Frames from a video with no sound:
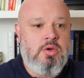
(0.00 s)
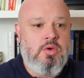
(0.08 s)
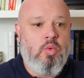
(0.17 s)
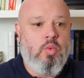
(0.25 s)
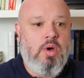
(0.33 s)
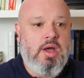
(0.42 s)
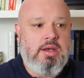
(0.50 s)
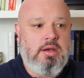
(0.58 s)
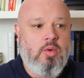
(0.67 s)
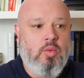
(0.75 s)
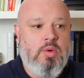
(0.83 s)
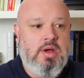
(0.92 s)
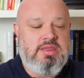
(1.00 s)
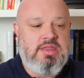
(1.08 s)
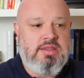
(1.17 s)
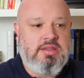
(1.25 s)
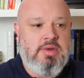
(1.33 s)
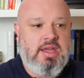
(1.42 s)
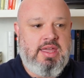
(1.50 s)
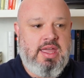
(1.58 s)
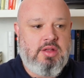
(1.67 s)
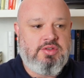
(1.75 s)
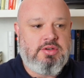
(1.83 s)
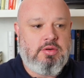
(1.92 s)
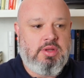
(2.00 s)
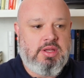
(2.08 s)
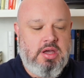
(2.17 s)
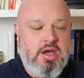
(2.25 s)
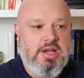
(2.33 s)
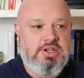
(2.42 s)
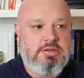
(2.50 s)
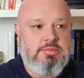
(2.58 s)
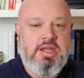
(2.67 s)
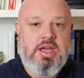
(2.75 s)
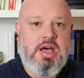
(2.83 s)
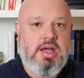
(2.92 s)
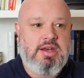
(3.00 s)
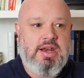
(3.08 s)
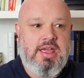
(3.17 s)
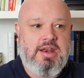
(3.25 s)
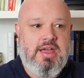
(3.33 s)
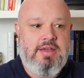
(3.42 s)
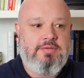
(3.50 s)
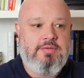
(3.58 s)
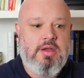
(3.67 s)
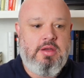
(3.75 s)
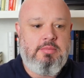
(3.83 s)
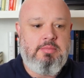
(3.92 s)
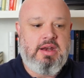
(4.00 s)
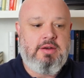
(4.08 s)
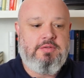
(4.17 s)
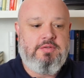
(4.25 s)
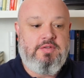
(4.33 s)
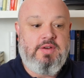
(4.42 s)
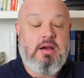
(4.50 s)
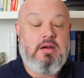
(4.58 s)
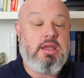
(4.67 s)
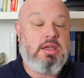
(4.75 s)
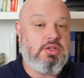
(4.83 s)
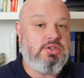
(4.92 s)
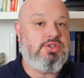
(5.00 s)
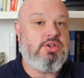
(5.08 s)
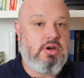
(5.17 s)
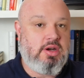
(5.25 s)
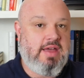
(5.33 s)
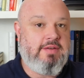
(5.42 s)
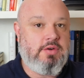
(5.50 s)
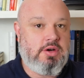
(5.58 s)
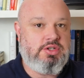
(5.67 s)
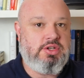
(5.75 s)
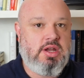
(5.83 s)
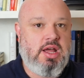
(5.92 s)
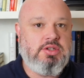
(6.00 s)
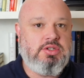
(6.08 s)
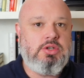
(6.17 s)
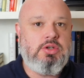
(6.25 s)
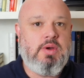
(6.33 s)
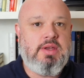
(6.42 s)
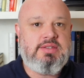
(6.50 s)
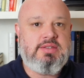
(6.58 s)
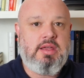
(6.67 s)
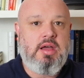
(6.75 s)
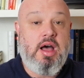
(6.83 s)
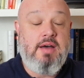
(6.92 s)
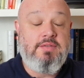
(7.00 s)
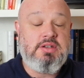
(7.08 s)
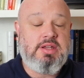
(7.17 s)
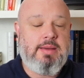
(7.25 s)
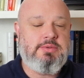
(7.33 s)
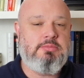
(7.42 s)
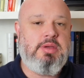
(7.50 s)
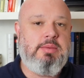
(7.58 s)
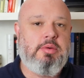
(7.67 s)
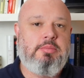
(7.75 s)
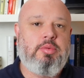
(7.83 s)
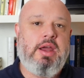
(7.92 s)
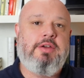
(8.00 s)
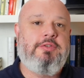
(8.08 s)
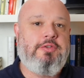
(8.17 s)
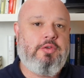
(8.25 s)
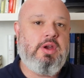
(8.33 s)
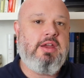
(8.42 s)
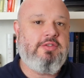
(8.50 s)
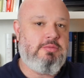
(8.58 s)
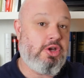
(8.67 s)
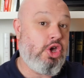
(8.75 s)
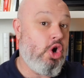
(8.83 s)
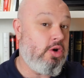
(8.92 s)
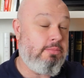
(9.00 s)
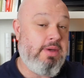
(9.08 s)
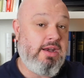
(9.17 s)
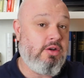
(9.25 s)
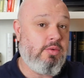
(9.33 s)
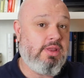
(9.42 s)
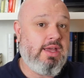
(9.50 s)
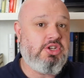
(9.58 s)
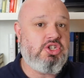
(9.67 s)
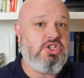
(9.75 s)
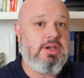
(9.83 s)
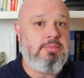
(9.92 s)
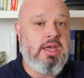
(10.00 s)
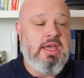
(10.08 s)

One thing that my counselor really cautioned me on, and I've made a very concerted effort to not do, is that oftentimes when people break free from a codependent relationship,